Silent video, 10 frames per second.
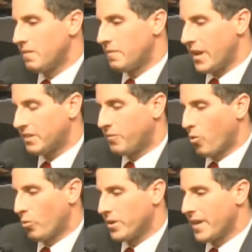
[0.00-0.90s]
Fast
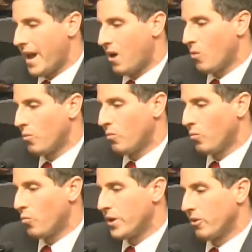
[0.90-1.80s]
forward now,
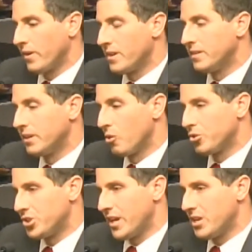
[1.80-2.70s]
we are in
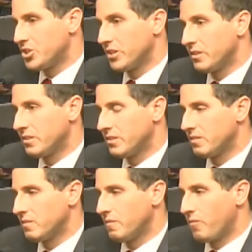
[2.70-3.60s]
negotiations
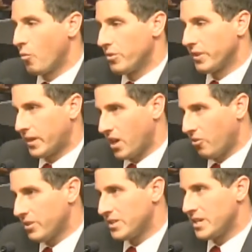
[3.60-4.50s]
for the
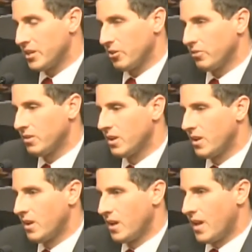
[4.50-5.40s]
current year,
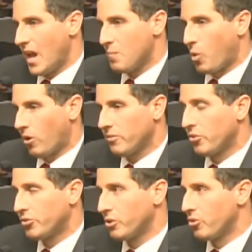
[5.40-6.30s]
and part of
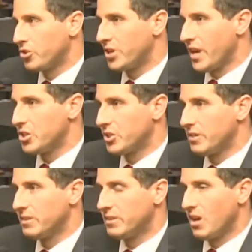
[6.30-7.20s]
those
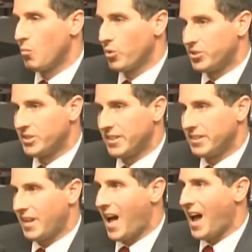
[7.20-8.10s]
negotiations were to
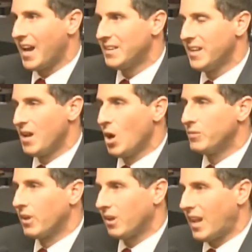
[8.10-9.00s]
decide
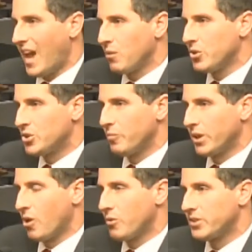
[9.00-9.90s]
the language that
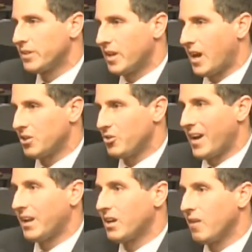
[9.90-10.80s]
would go into the
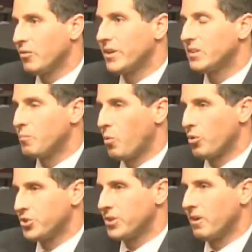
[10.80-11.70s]
contract governing the
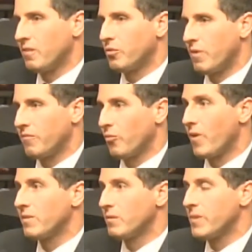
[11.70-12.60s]
portion of the
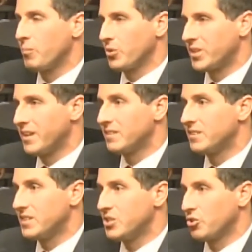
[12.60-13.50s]
referendum that pertained to
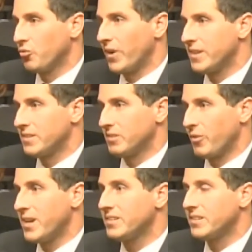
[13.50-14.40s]
teacher raises,
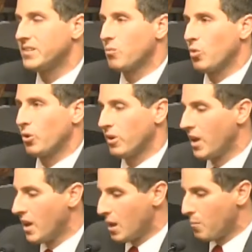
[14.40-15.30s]
raises that were
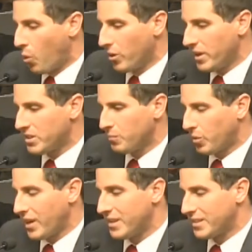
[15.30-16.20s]
put into
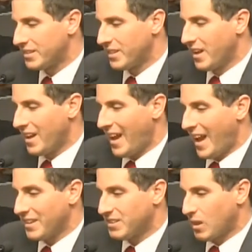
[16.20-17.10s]
place
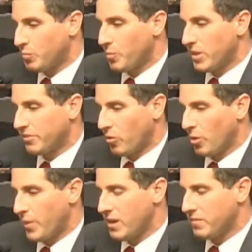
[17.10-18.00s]
as supplements for
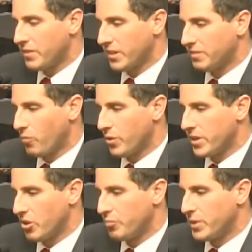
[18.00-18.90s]
our pay for the next four
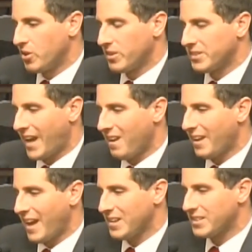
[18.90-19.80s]
years because
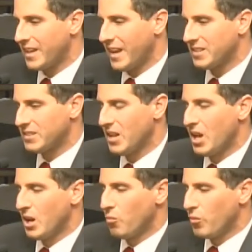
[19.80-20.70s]
Tallahassee has
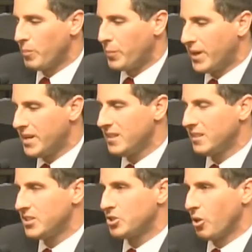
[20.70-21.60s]

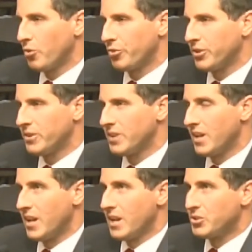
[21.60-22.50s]
repeatedly chosen
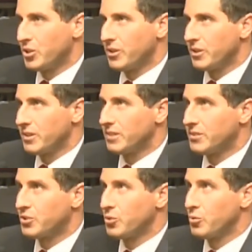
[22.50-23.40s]
to,
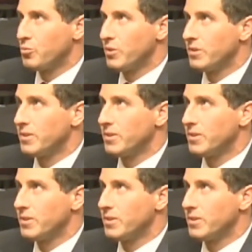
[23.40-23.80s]
to,